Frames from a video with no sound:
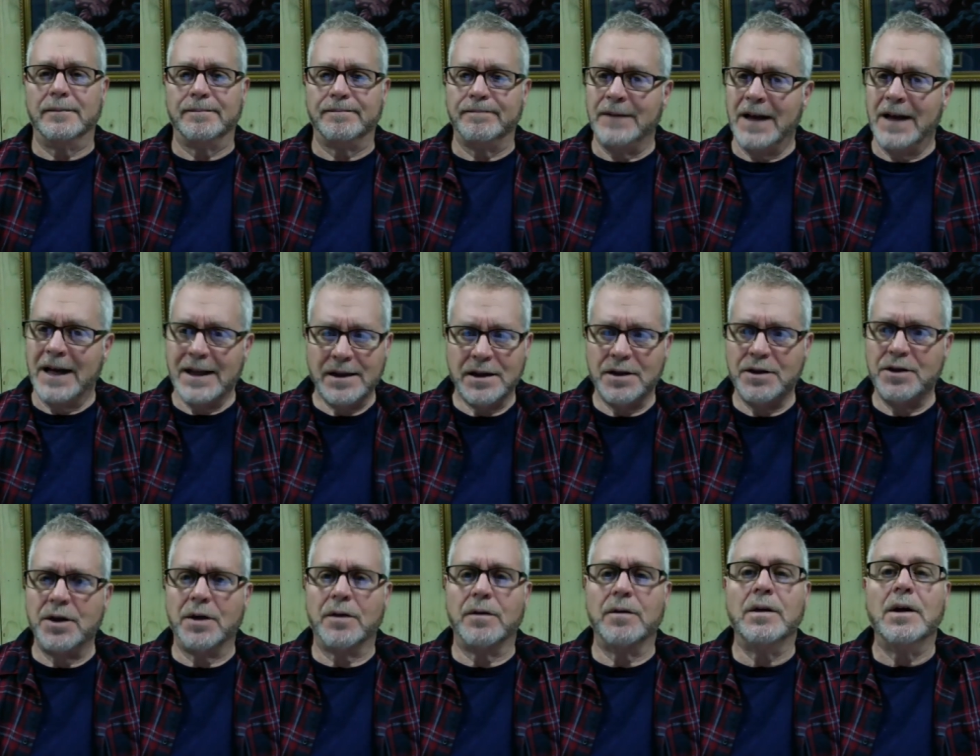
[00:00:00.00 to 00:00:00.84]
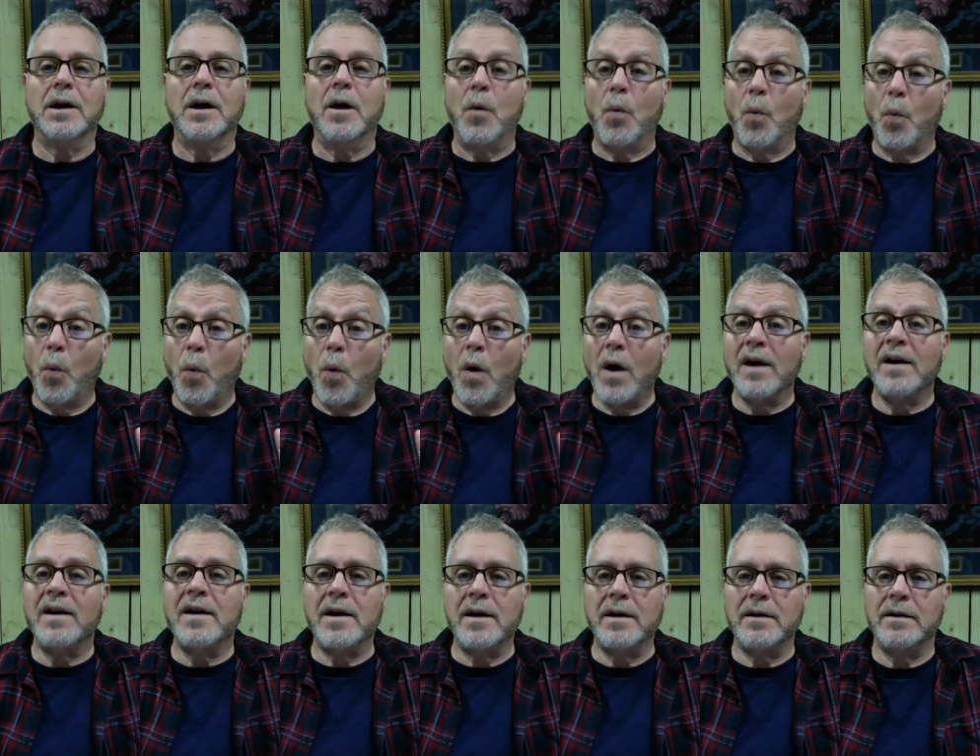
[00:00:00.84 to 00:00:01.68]
not the children,
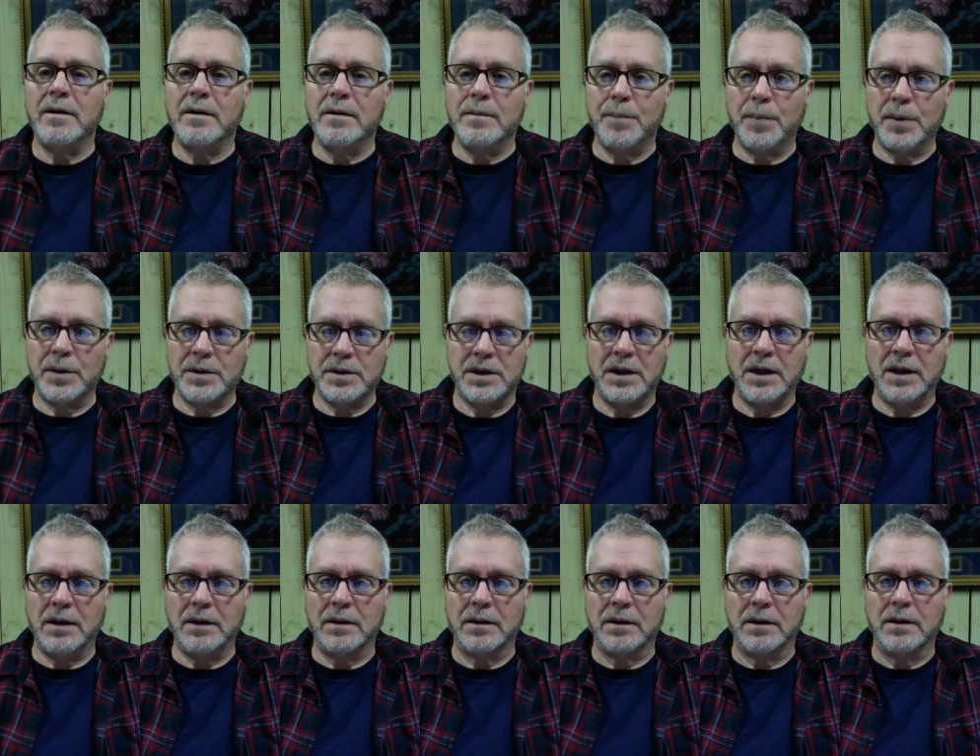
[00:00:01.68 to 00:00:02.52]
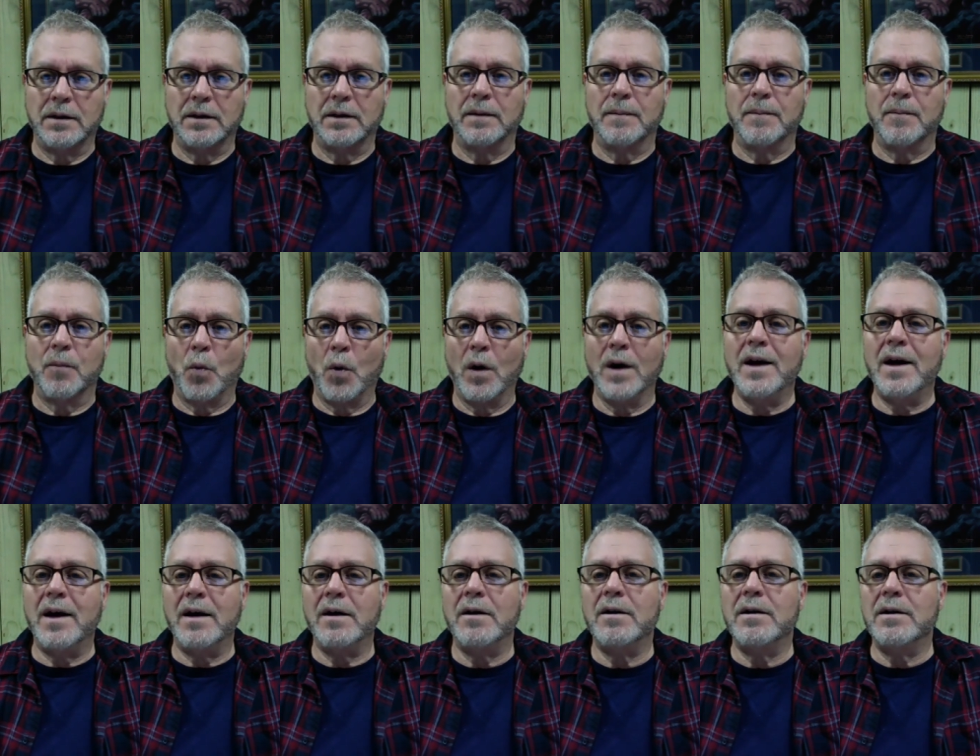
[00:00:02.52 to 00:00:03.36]
100%,
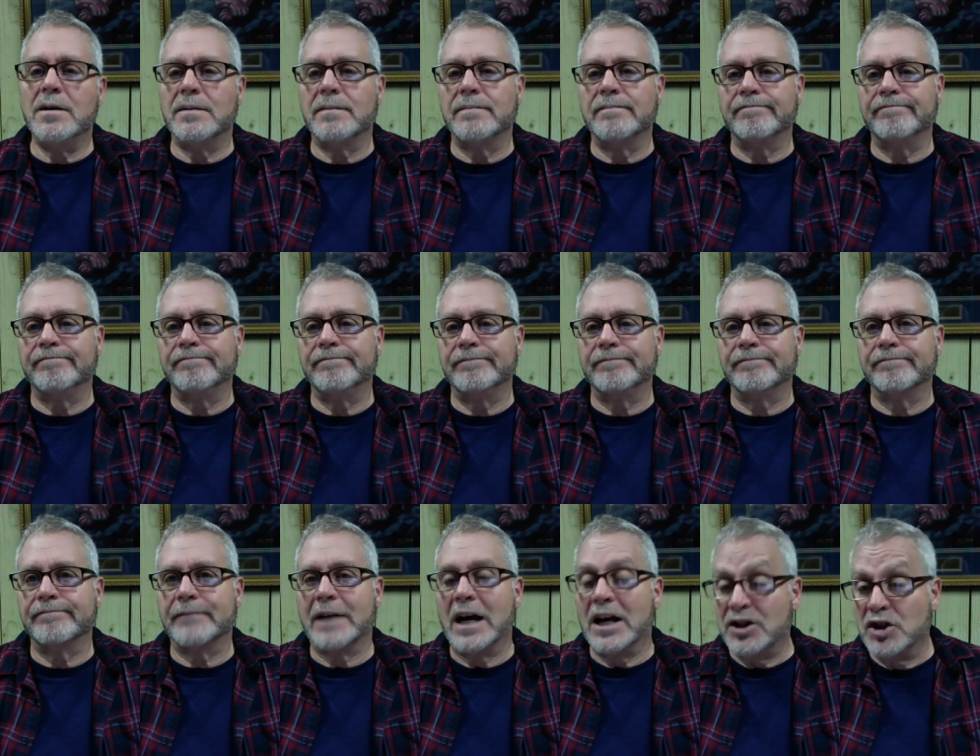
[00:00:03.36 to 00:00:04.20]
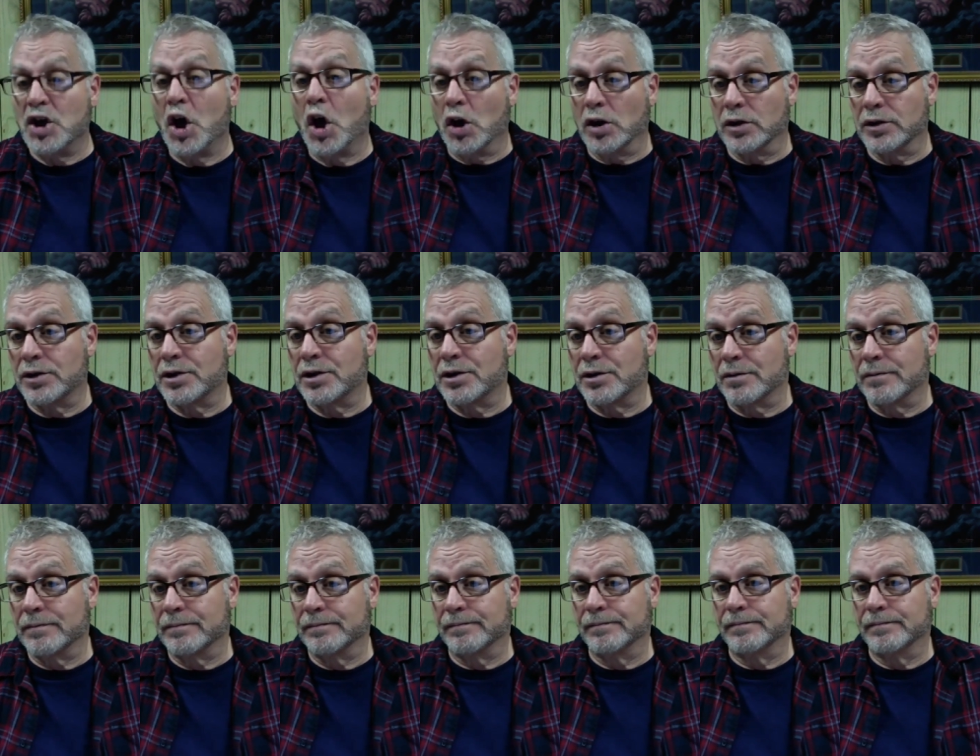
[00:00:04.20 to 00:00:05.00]
100 adults,